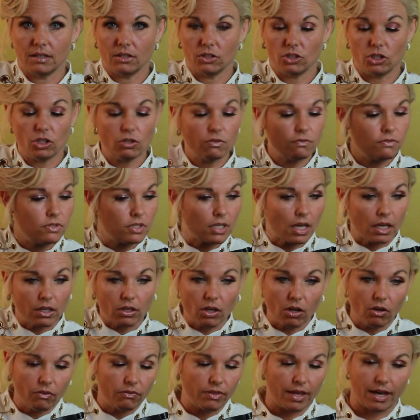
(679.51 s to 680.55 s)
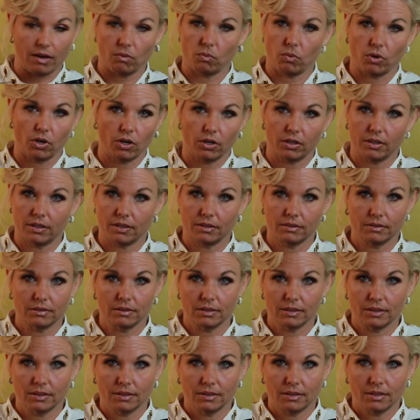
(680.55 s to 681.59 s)
You've done all that work.
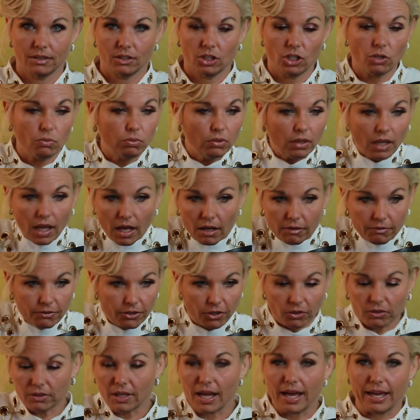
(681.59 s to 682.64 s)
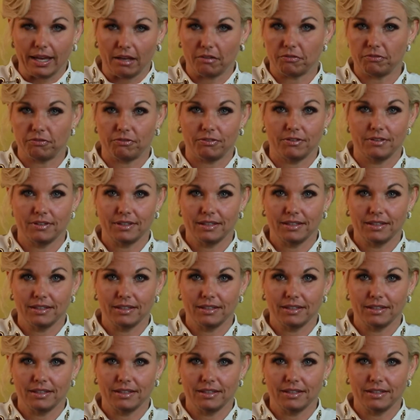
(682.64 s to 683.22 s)
You love your life.